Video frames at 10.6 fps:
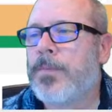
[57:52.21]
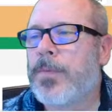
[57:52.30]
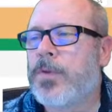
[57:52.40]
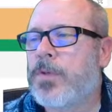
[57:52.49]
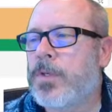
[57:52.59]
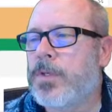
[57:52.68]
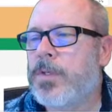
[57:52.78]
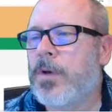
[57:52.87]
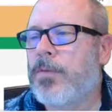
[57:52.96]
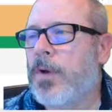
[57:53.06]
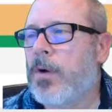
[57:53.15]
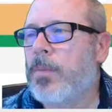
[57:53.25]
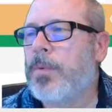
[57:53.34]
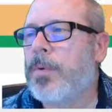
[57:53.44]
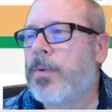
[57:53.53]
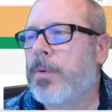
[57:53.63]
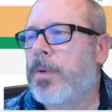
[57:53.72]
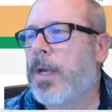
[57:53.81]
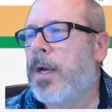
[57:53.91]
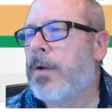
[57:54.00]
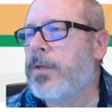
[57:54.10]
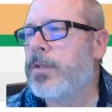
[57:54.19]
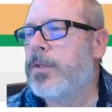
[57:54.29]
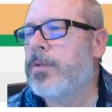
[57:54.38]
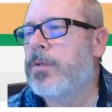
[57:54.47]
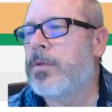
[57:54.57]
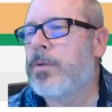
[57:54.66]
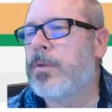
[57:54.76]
Let's see, self-help, outages.